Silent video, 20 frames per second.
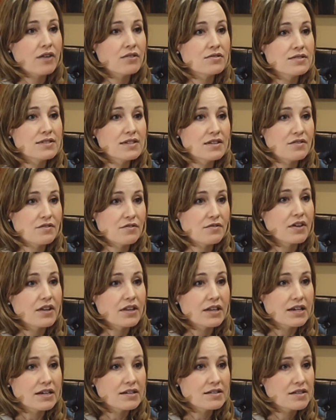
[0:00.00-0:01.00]
crowns and
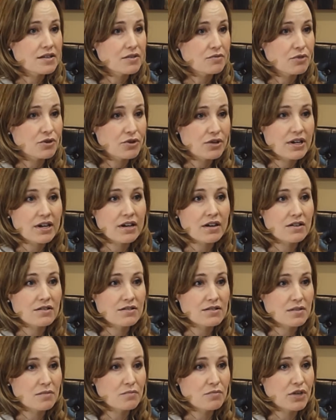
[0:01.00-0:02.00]
fillings and root
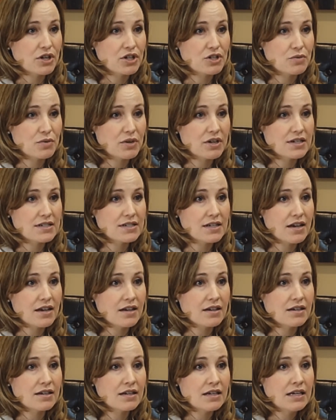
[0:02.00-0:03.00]
canals and bridge work
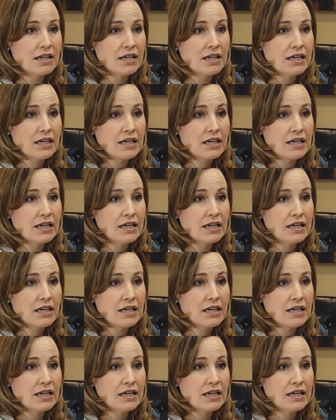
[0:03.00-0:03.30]
done.